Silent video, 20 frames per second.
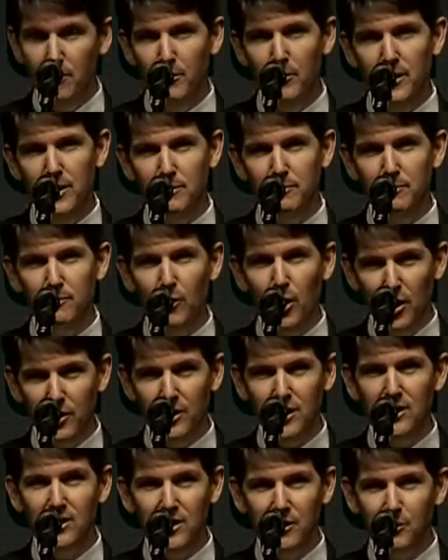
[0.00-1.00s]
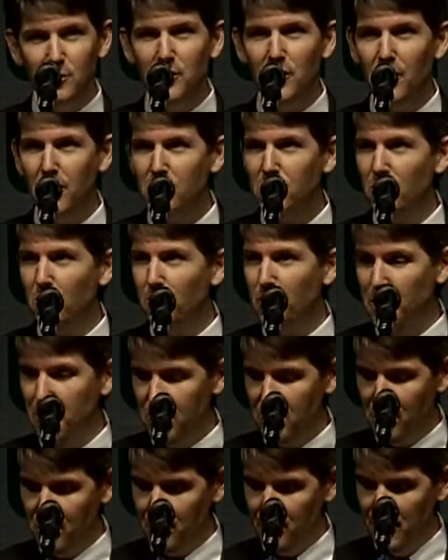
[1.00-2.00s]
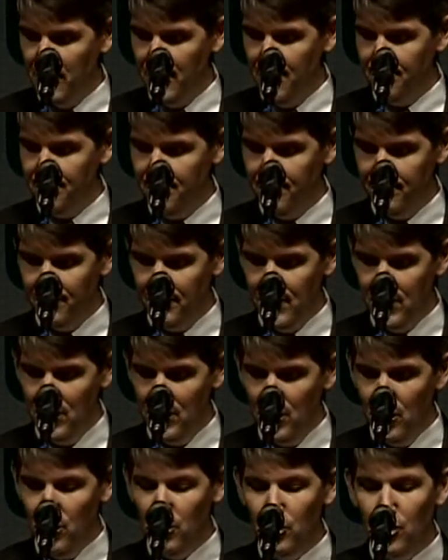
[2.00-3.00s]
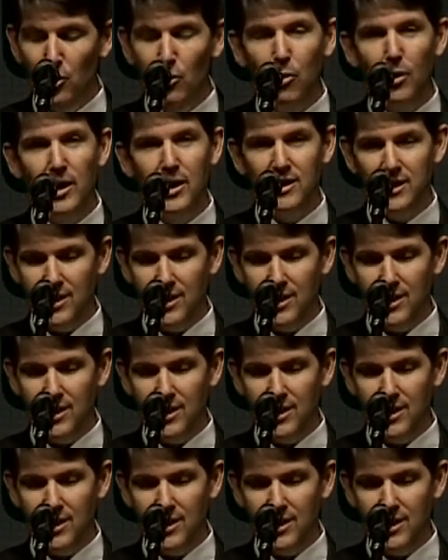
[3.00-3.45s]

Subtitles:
But Walt Disney was also a businessman who knew what it